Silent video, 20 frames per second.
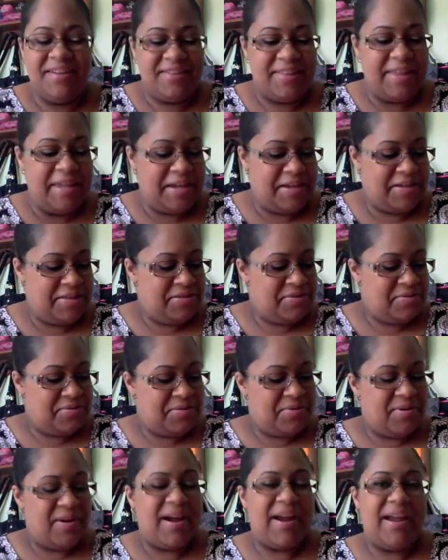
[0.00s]
like
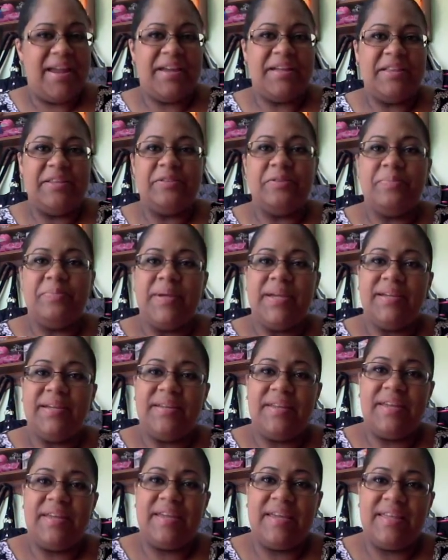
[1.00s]
crying a little bit,
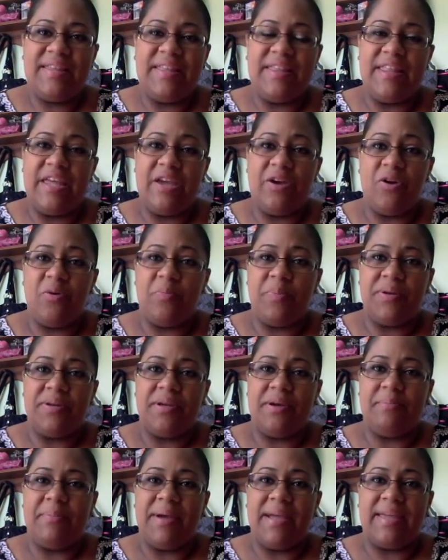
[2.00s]
and then they opened
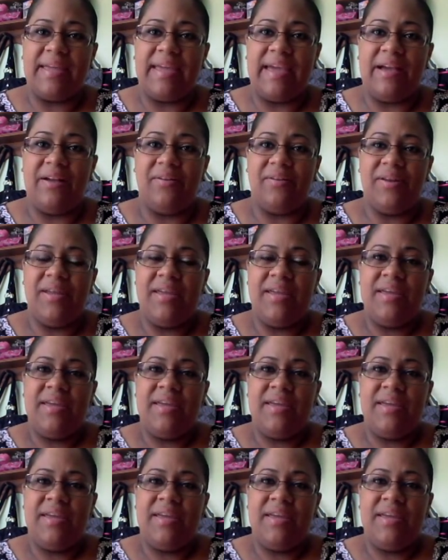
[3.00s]
up my gown